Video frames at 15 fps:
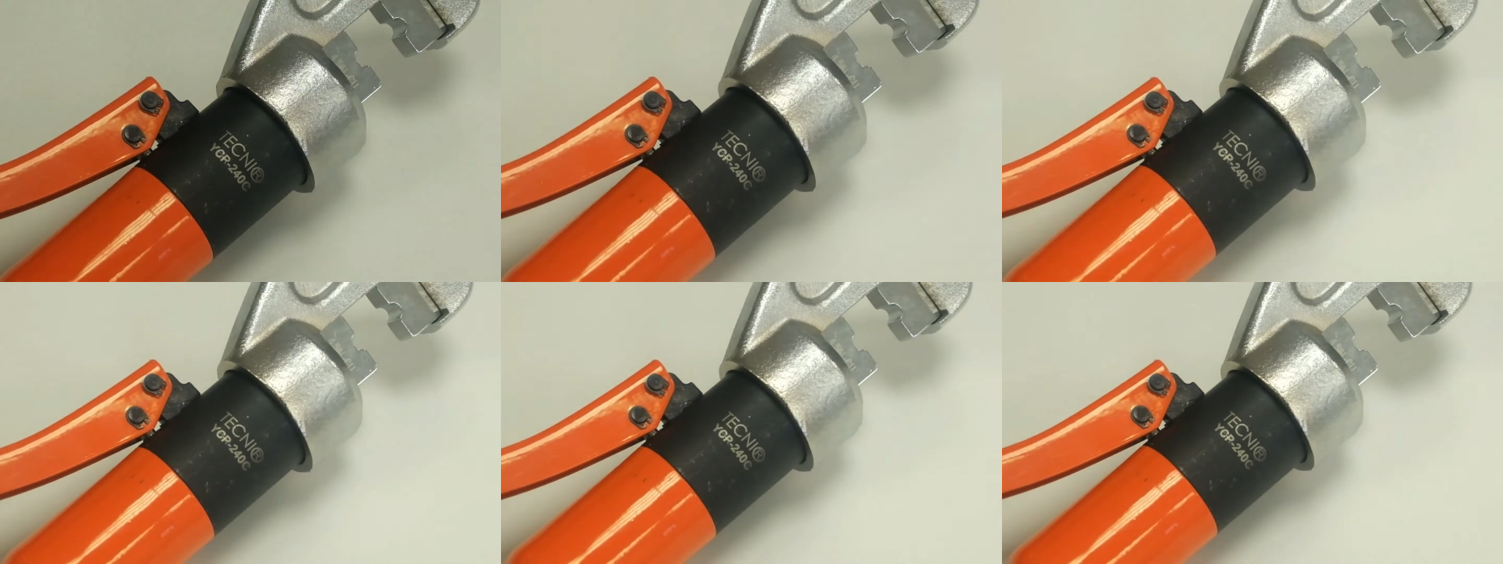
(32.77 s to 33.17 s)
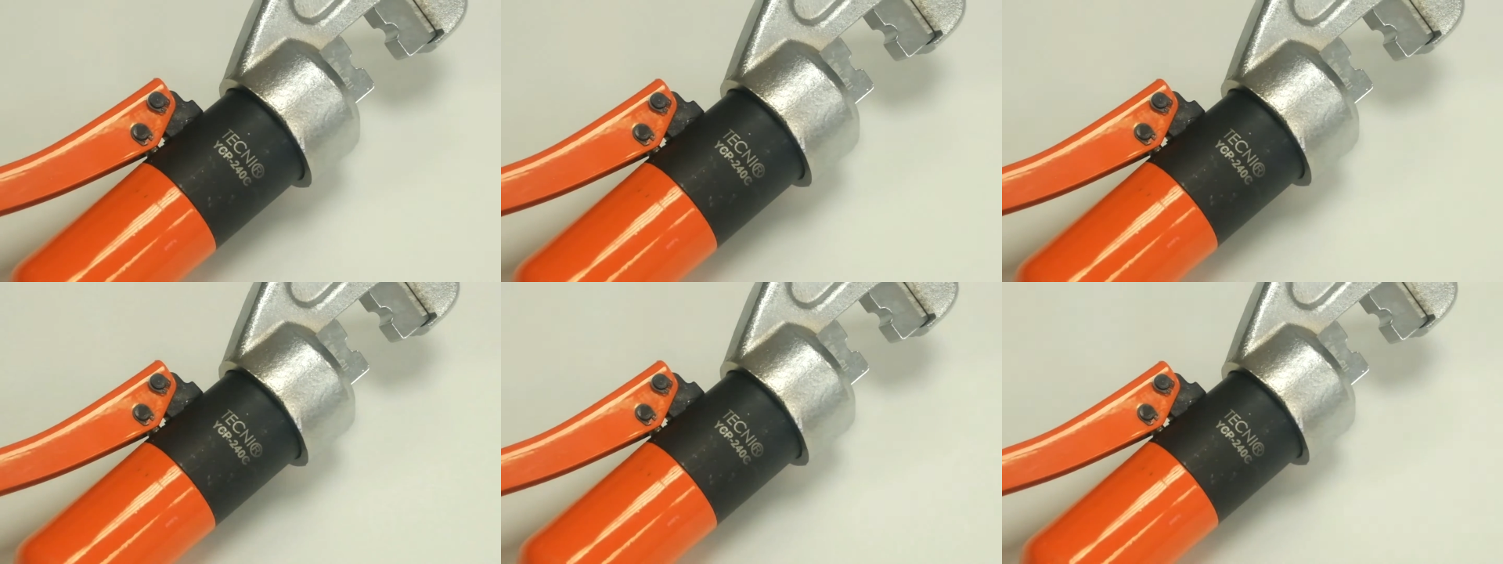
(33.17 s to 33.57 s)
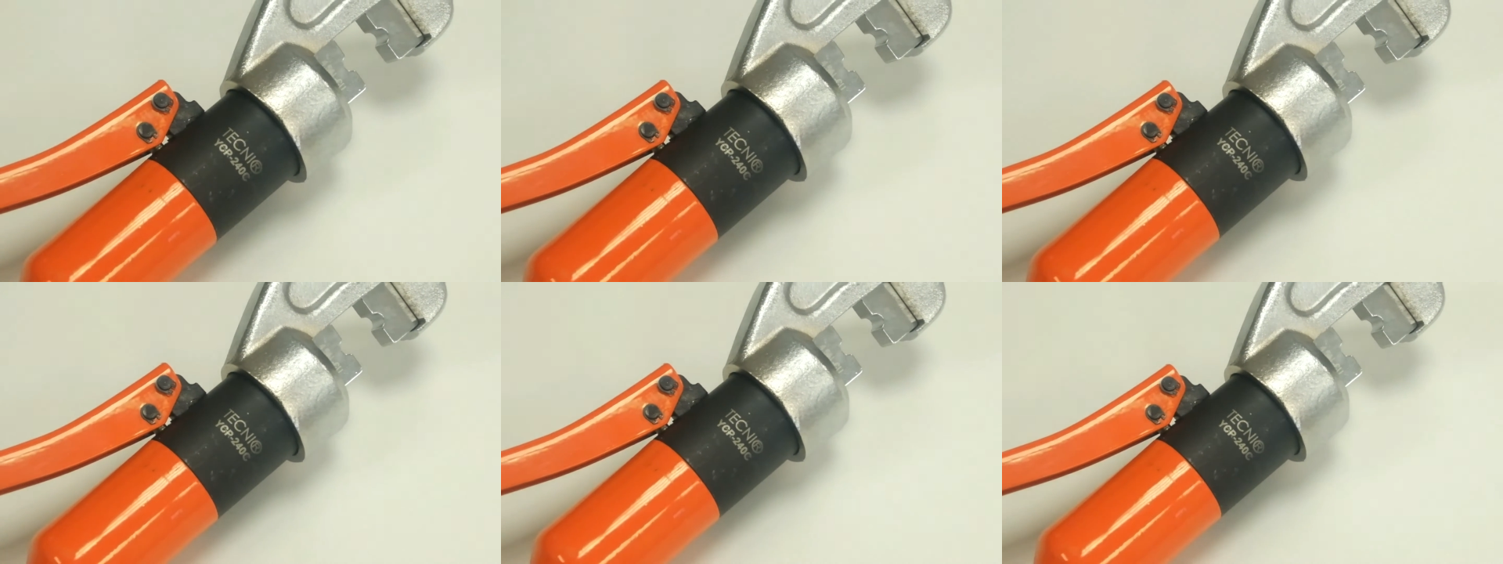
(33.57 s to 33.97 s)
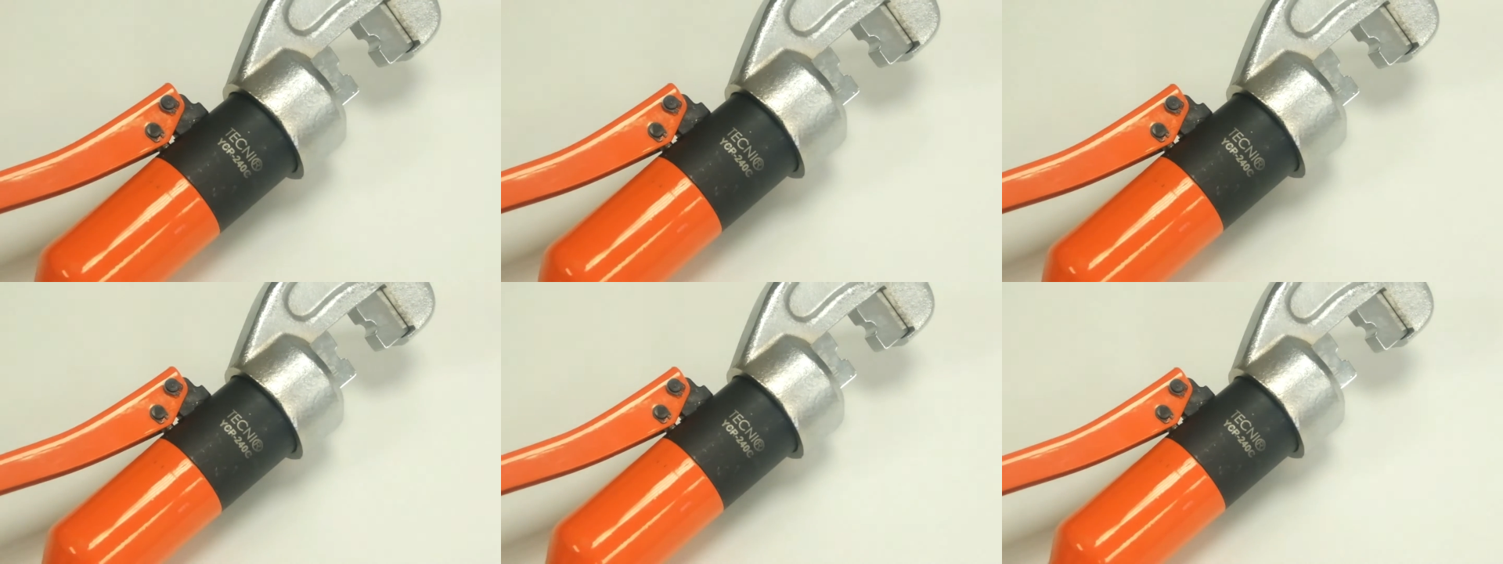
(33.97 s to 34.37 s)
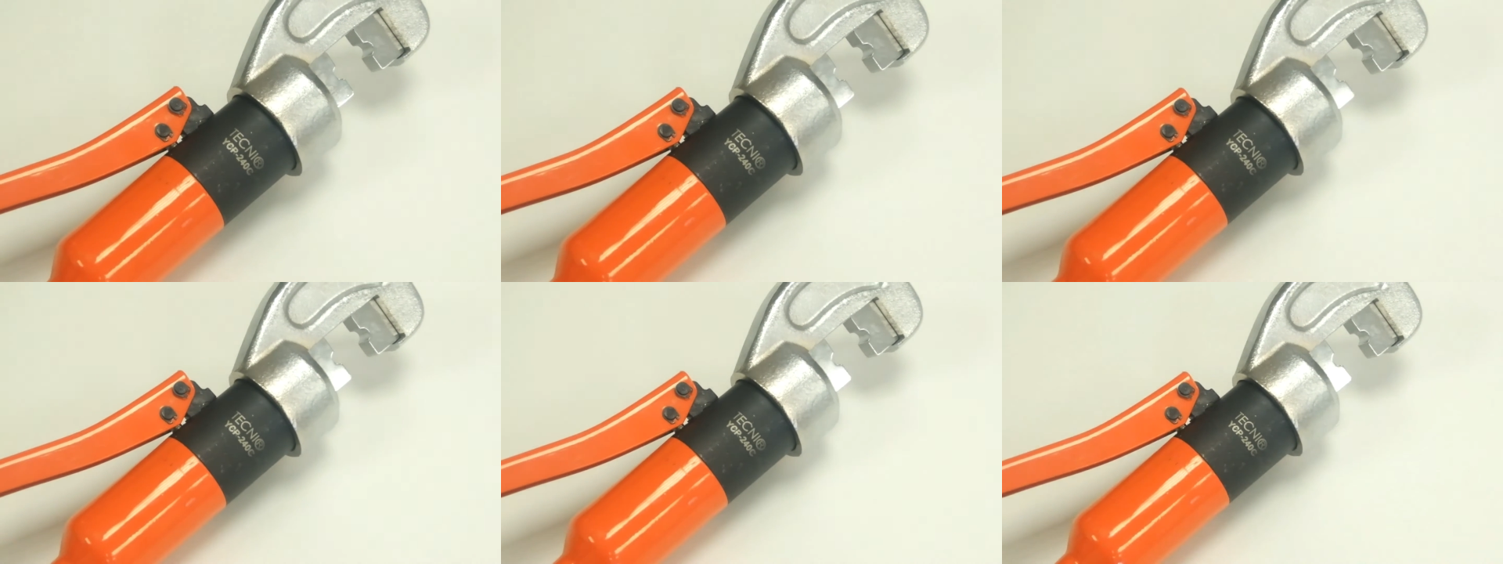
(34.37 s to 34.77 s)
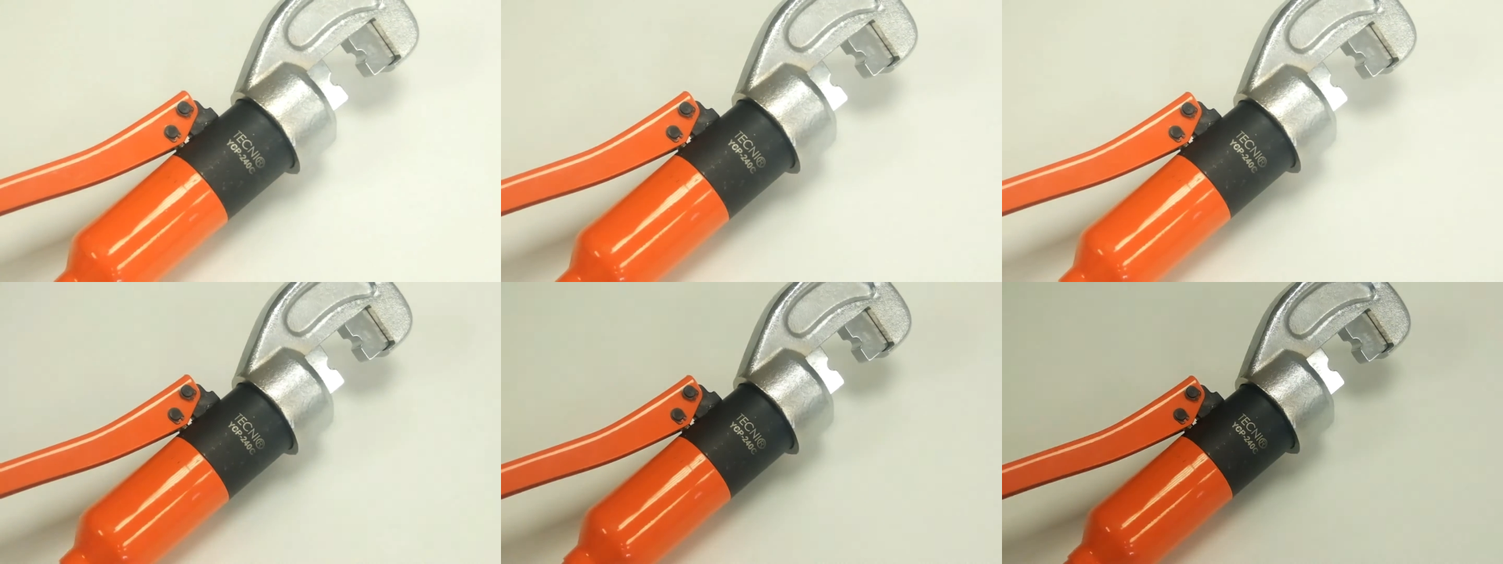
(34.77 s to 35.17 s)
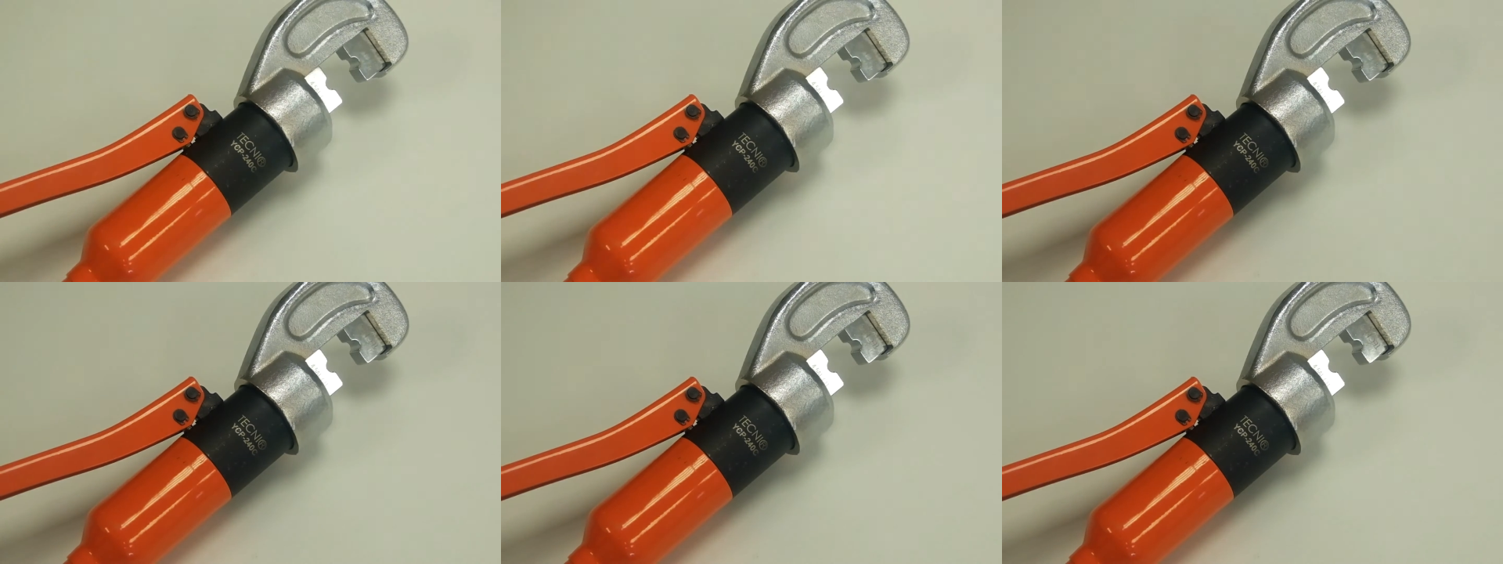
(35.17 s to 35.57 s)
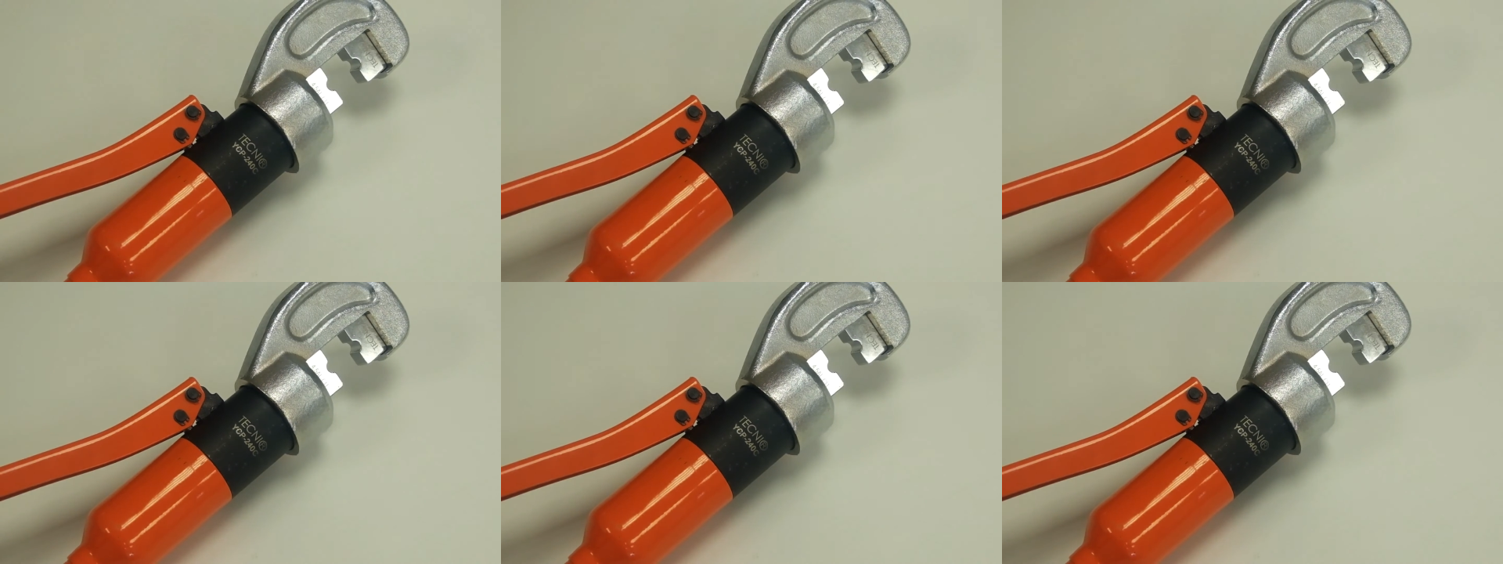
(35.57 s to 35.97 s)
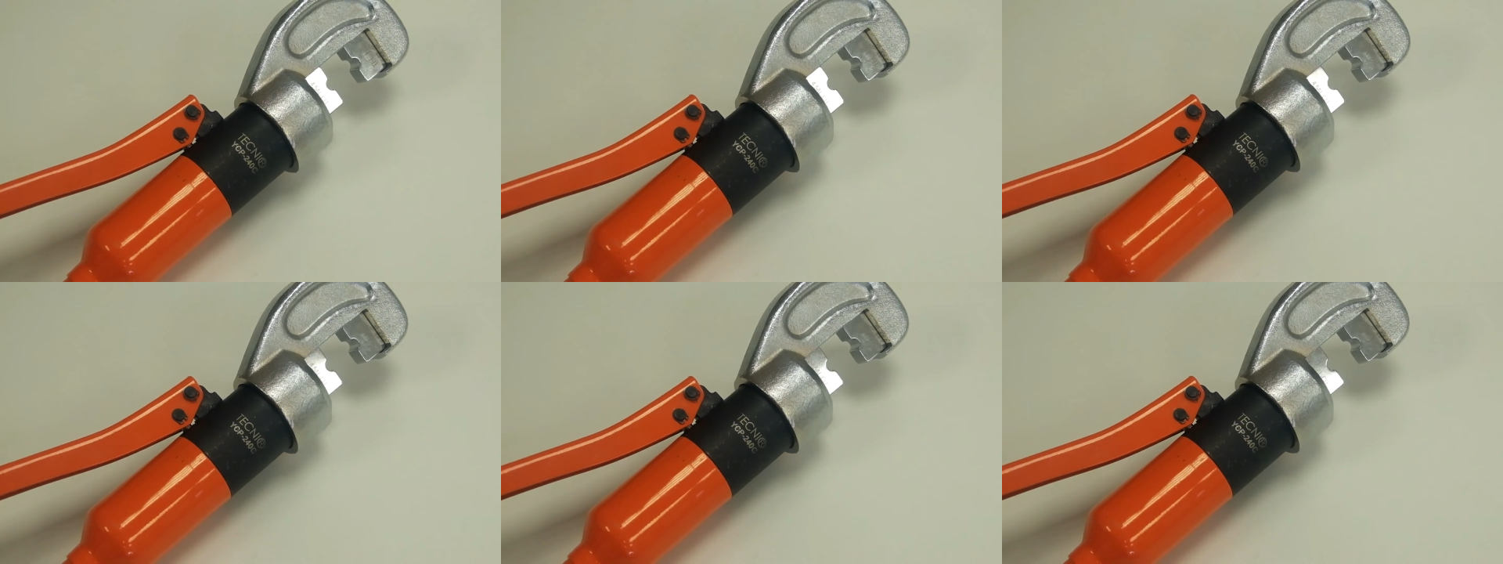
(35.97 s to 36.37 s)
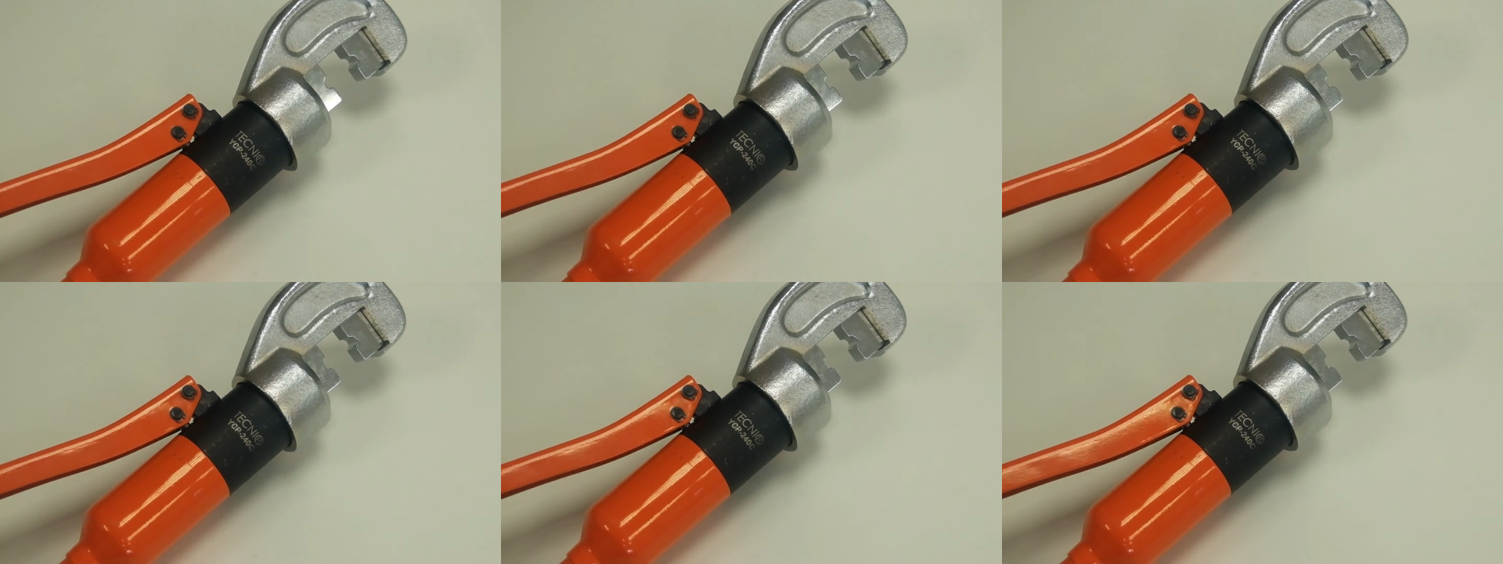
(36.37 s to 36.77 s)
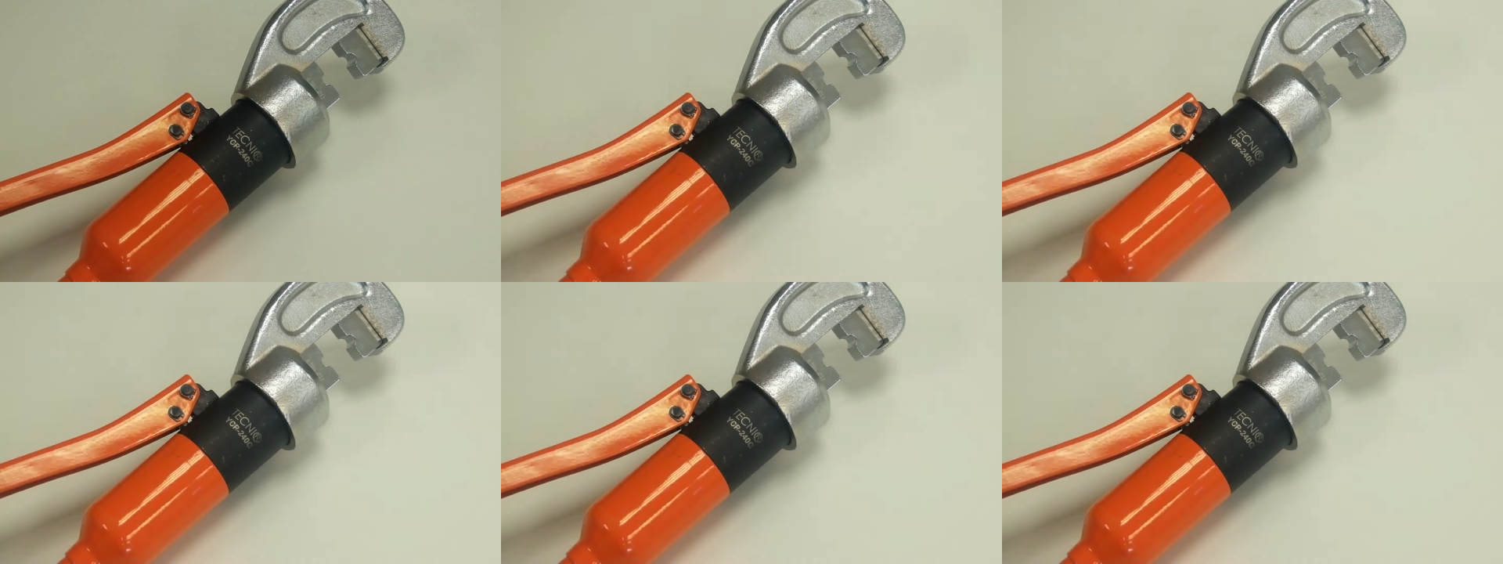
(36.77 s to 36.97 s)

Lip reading: No face is visible, so there are no lips to read.